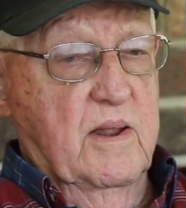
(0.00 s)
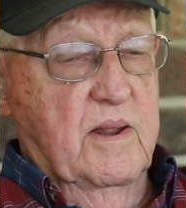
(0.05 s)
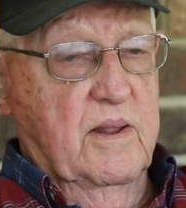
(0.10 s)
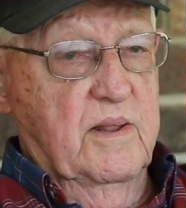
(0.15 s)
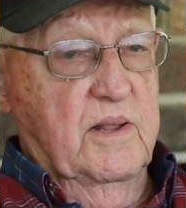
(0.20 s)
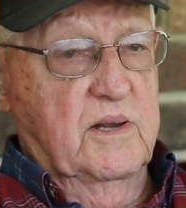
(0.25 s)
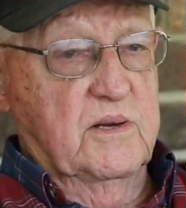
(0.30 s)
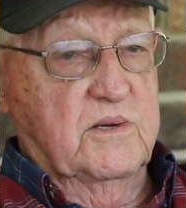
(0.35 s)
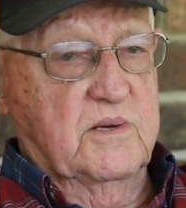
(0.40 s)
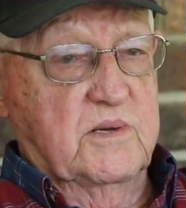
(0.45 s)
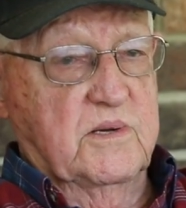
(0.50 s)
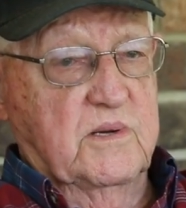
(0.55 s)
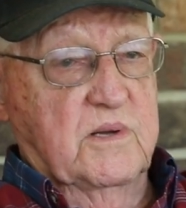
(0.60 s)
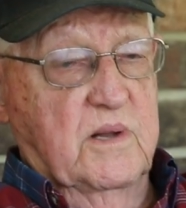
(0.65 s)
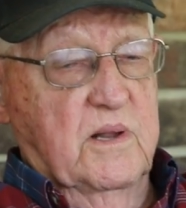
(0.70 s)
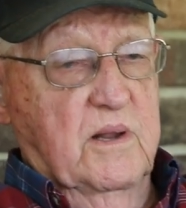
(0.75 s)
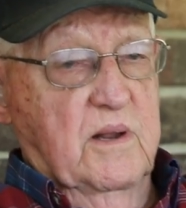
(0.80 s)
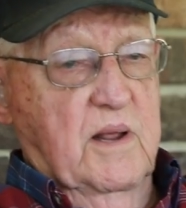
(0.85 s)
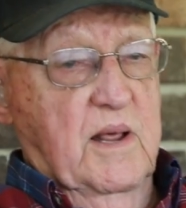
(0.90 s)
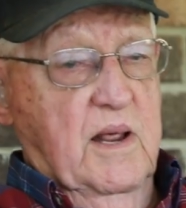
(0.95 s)
this
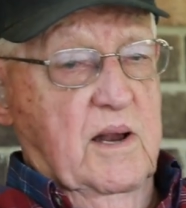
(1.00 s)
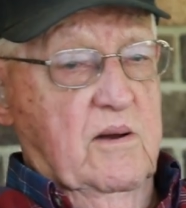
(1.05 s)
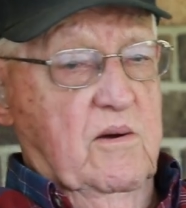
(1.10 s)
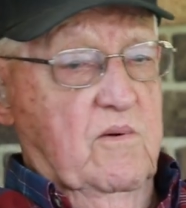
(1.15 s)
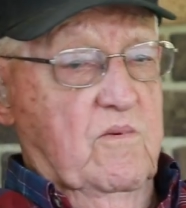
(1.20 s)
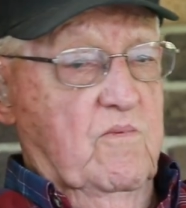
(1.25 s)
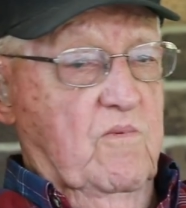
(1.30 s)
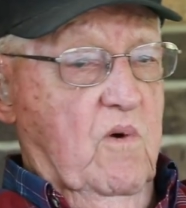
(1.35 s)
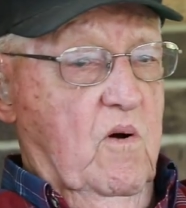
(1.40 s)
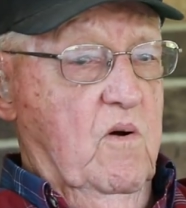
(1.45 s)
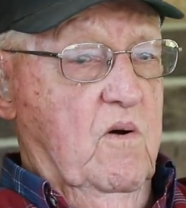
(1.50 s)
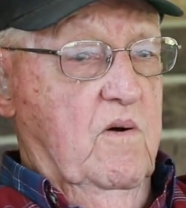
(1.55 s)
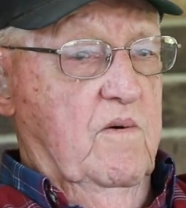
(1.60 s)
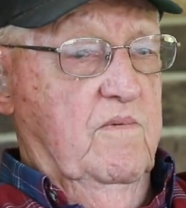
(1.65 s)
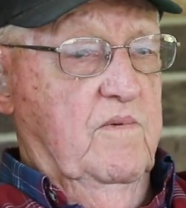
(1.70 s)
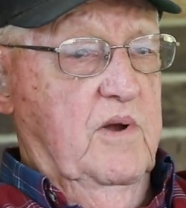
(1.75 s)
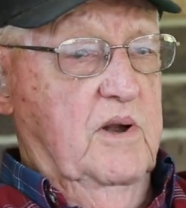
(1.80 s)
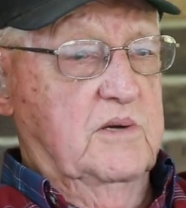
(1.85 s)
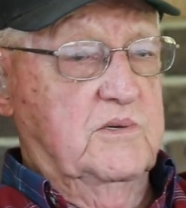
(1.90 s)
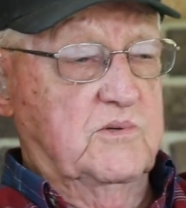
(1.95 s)
had a row
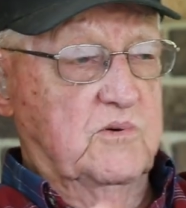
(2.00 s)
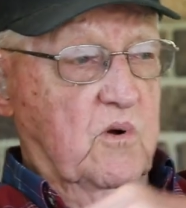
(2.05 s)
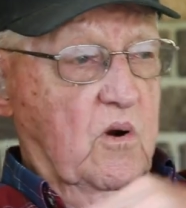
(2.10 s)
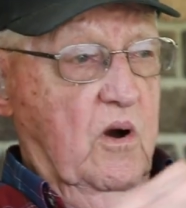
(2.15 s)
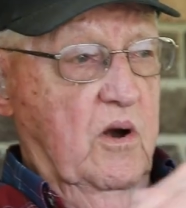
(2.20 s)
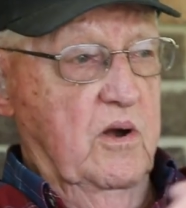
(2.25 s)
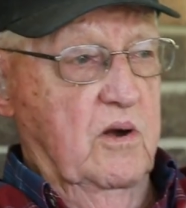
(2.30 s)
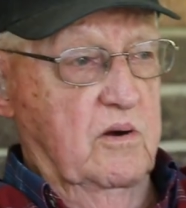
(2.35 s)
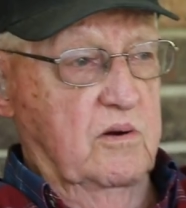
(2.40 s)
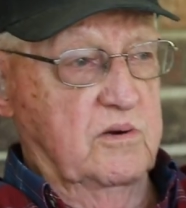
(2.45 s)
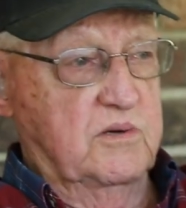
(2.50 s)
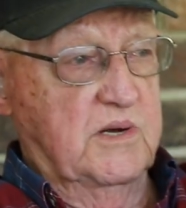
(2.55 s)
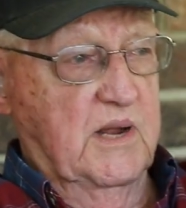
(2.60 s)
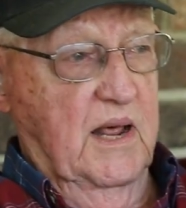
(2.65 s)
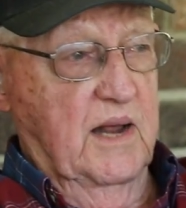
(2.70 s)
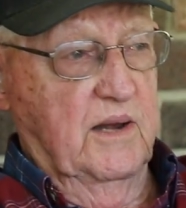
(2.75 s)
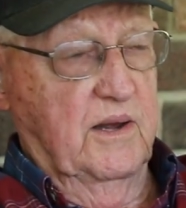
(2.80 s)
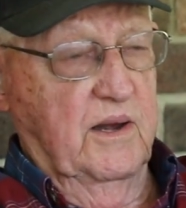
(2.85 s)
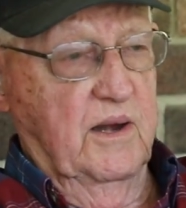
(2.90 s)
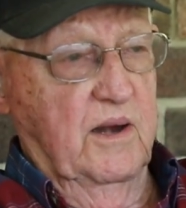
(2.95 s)
of destroyers
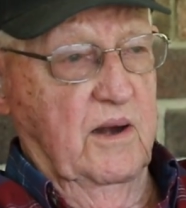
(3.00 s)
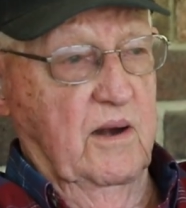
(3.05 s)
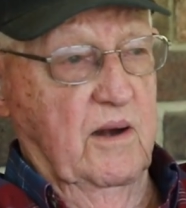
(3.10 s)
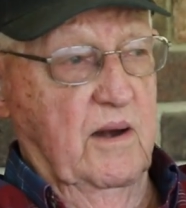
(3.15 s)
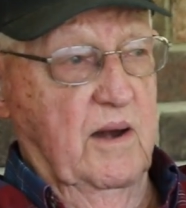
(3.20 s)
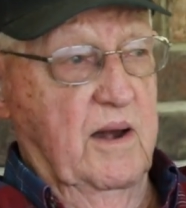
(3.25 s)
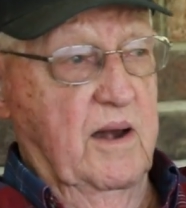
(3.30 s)
out there,